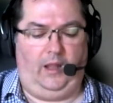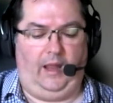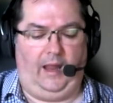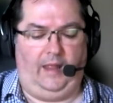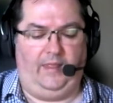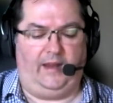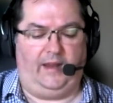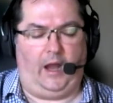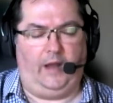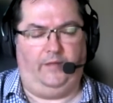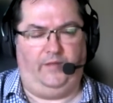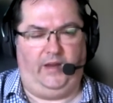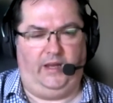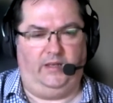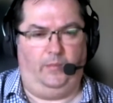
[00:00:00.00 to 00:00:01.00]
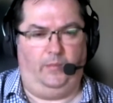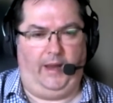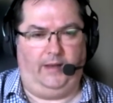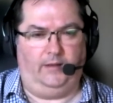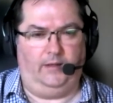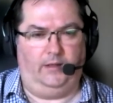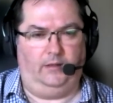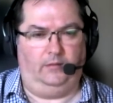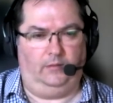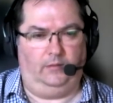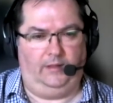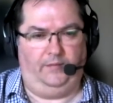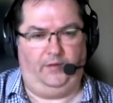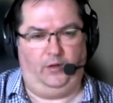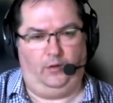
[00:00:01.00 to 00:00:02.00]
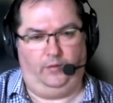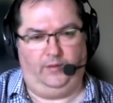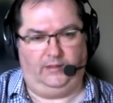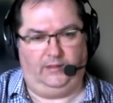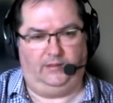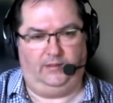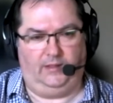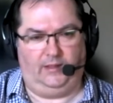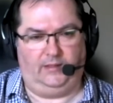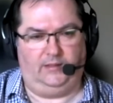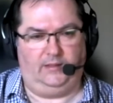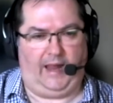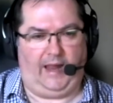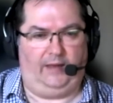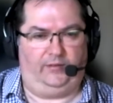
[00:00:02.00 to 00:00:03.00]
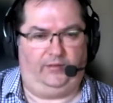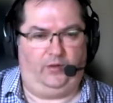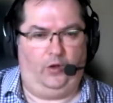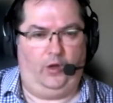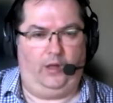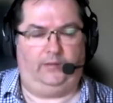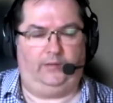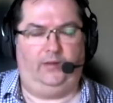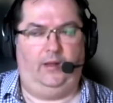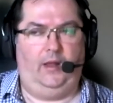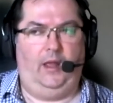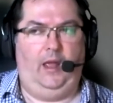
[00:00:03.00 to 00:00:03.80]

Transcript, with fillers: and they're kind of independent, living on these, these outskirts.